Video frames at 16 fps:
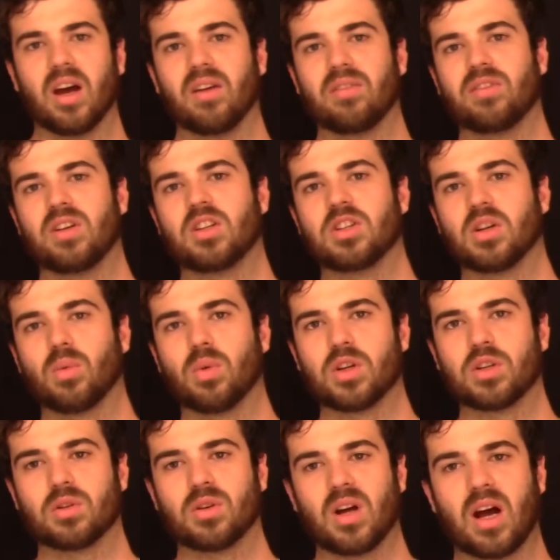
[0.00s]
feature,
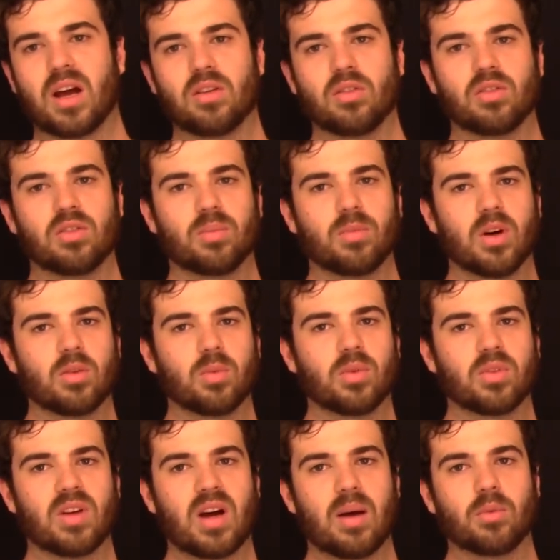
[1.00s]
which I used
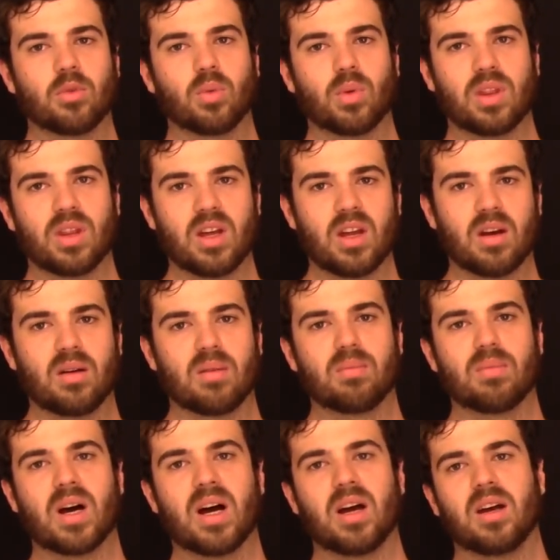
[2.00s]
multiple times
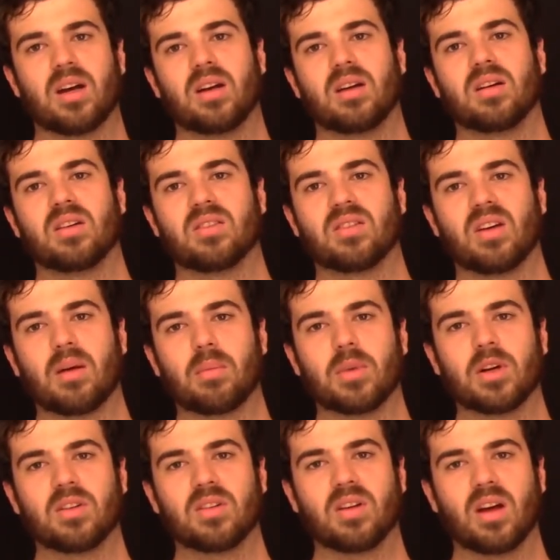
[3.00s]
within my
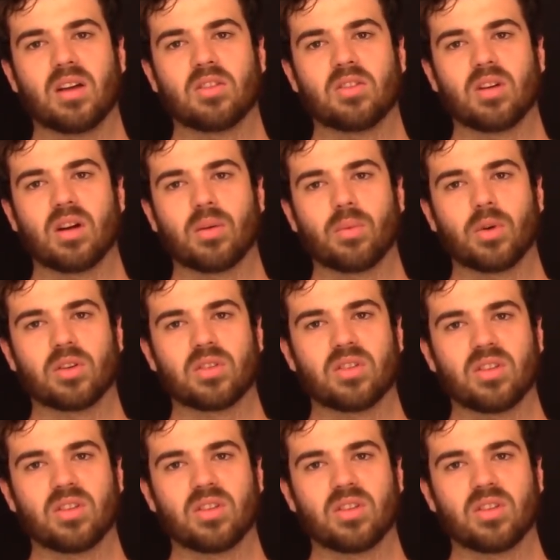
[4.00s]
assignment and SolidWorks